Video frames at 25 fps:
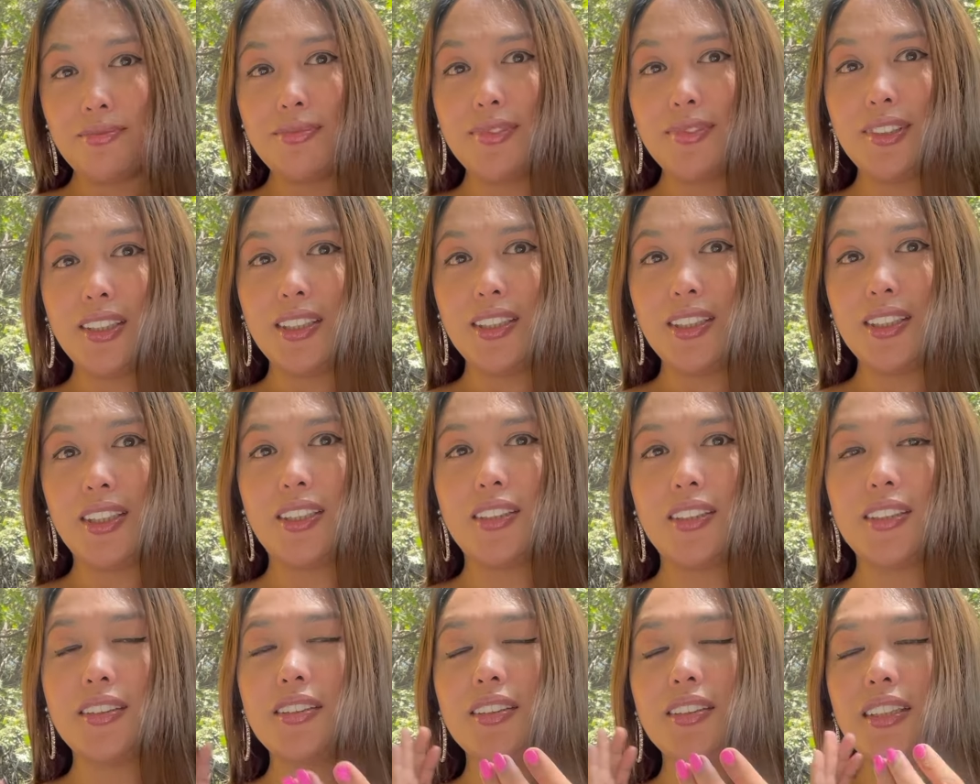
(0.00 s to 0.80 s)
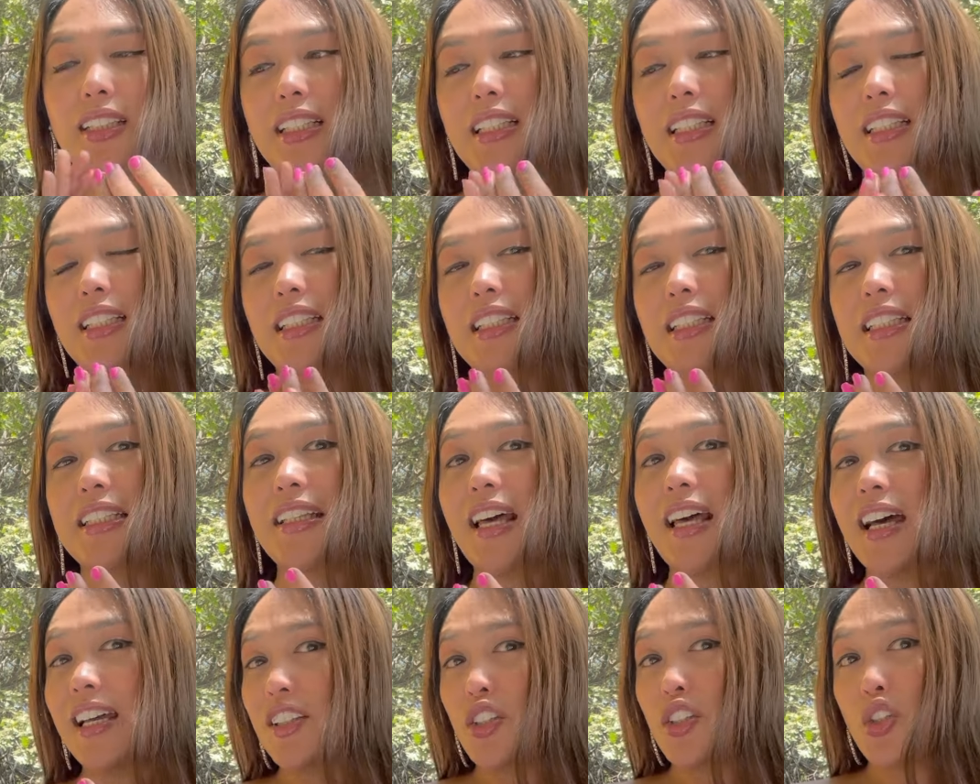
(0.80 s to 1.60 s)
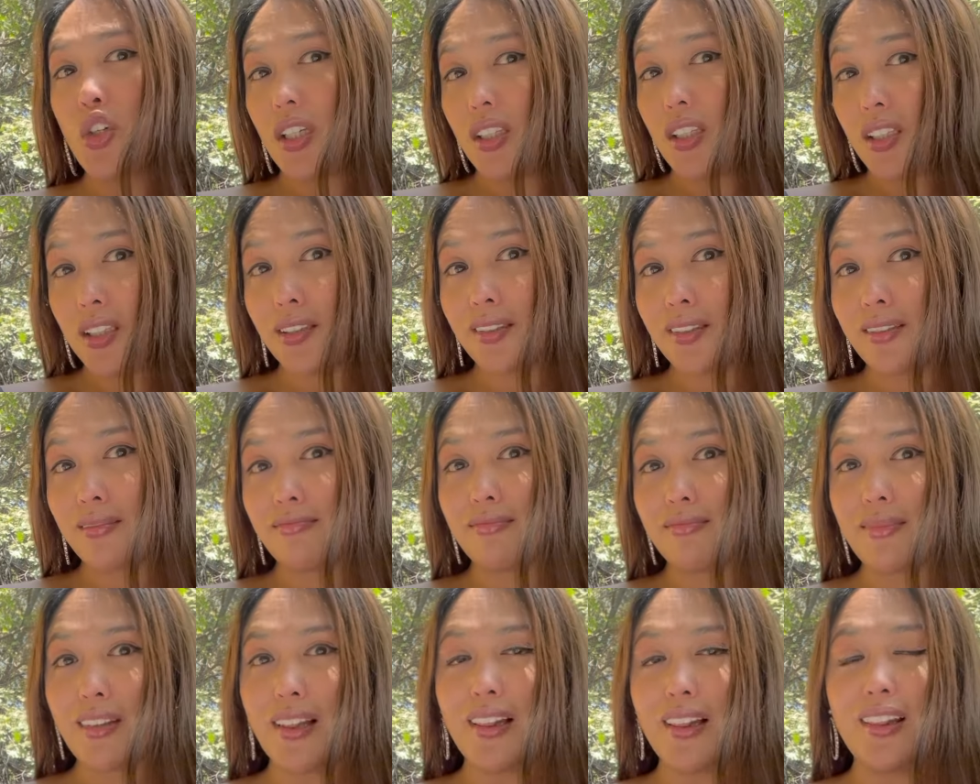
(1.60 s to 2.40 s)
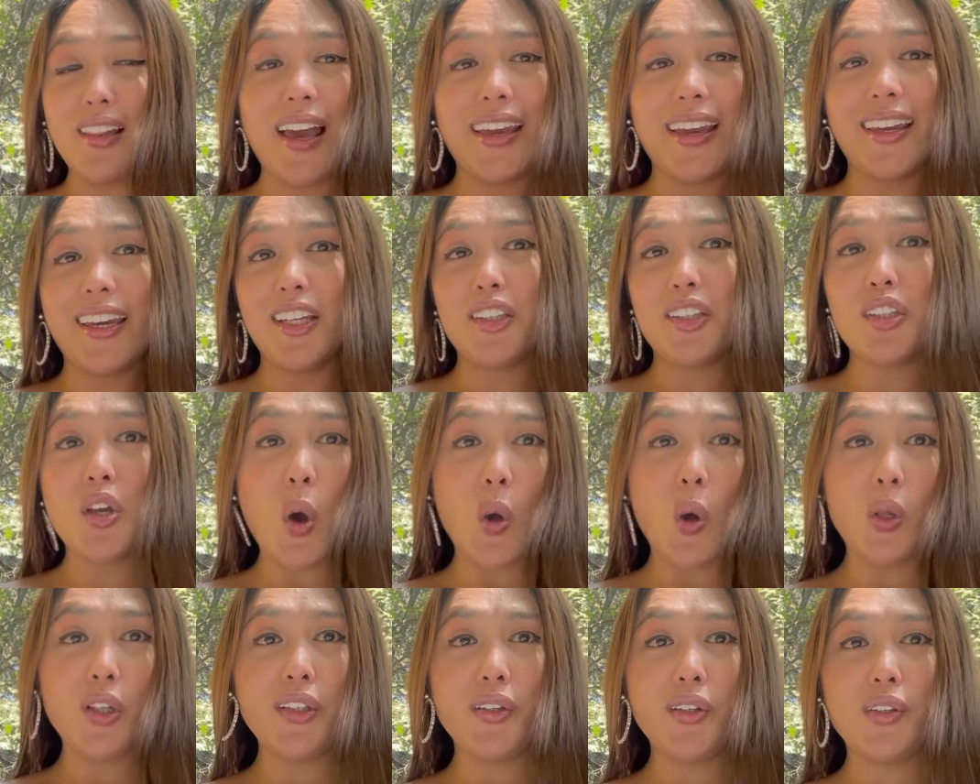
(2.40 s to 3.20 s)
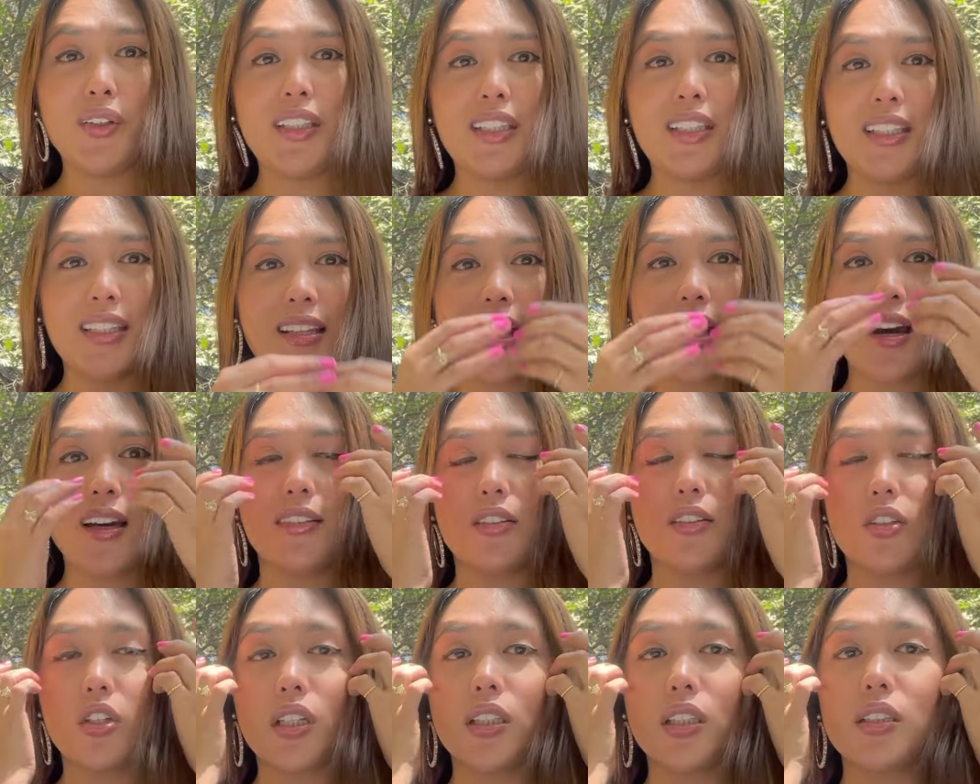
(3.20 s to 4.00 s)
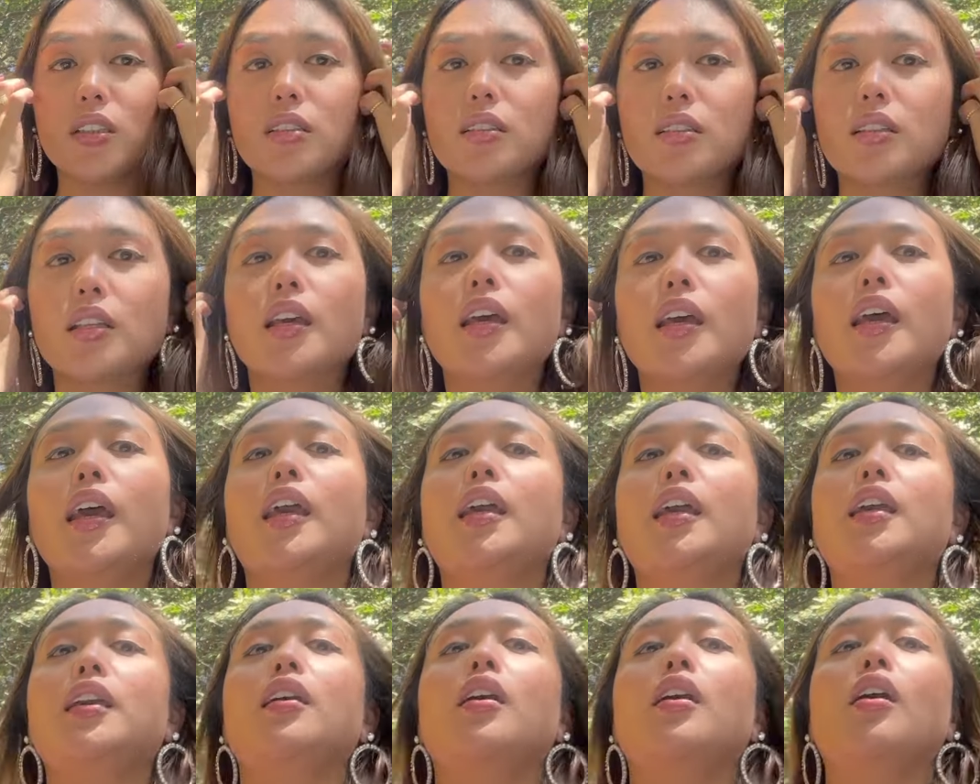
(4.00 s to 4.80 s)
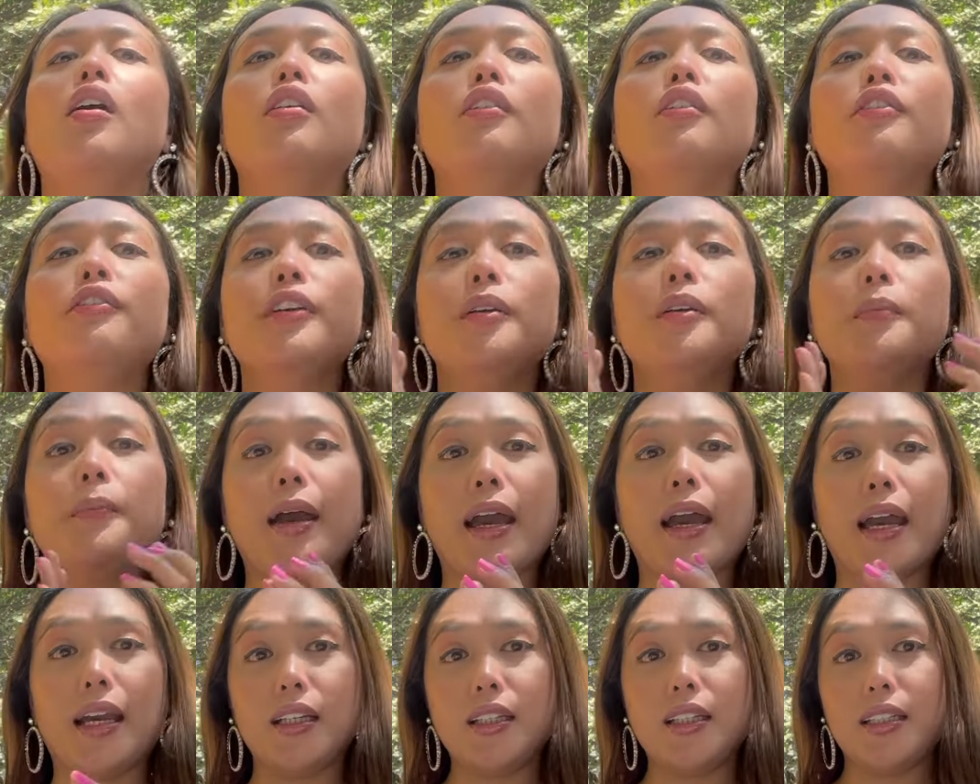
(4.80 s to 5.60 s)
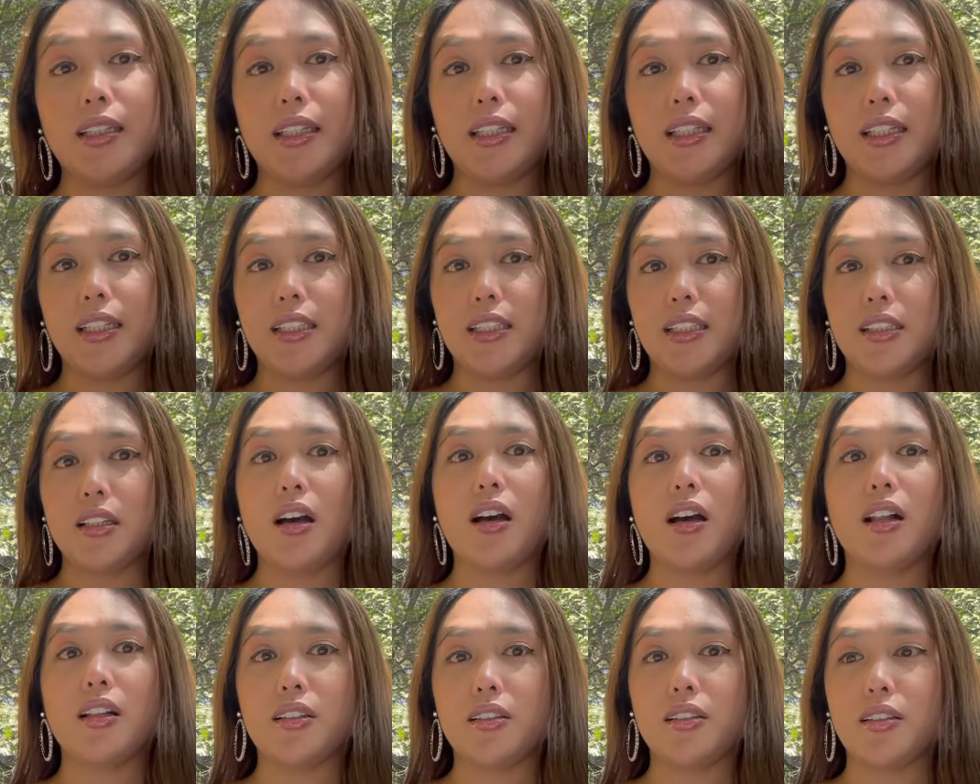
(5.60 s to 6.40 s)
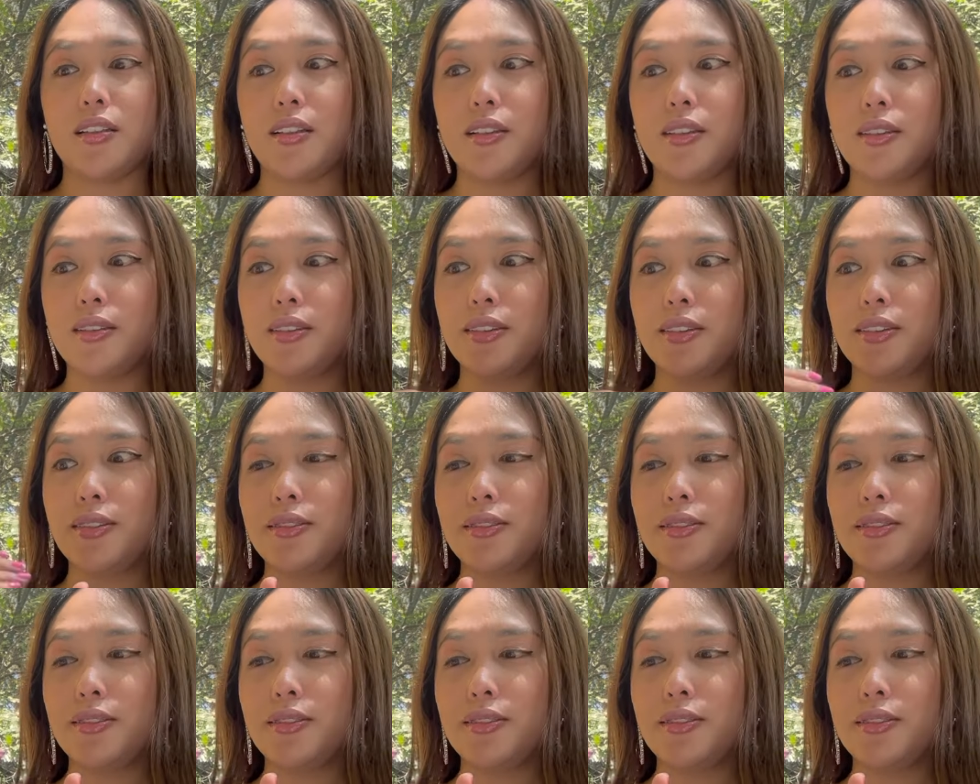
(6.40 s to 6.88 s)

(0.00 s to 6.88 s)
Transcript: you know, it's not just, like I told you, it's not just a coffee mug, it's also,